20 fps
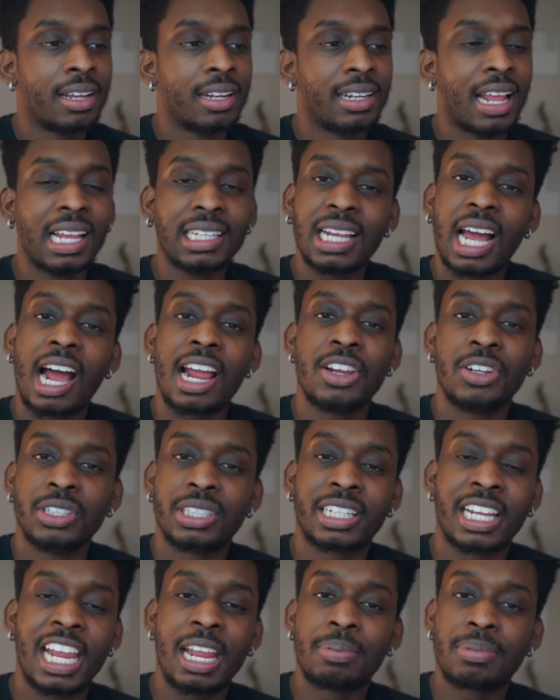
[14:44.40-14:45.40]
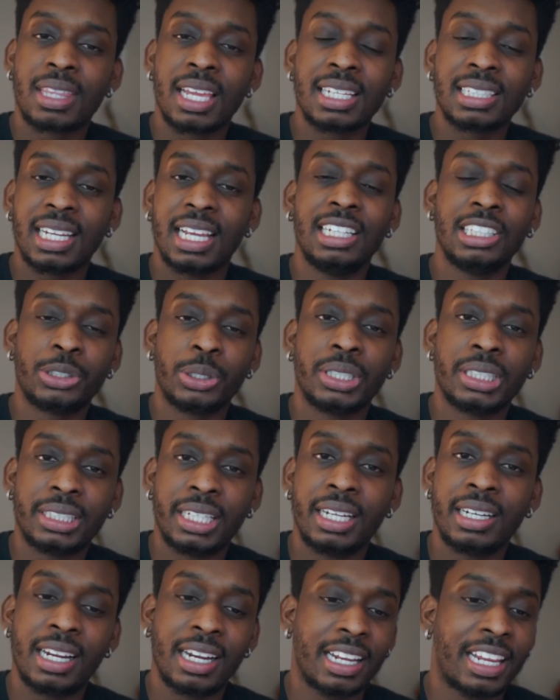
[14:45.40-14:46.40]
That's how you just keep things
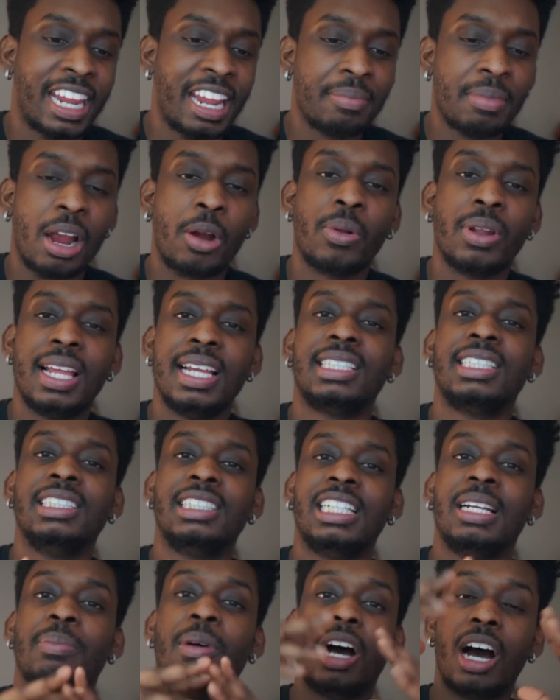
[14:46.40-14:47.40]
interesting and keep that relationship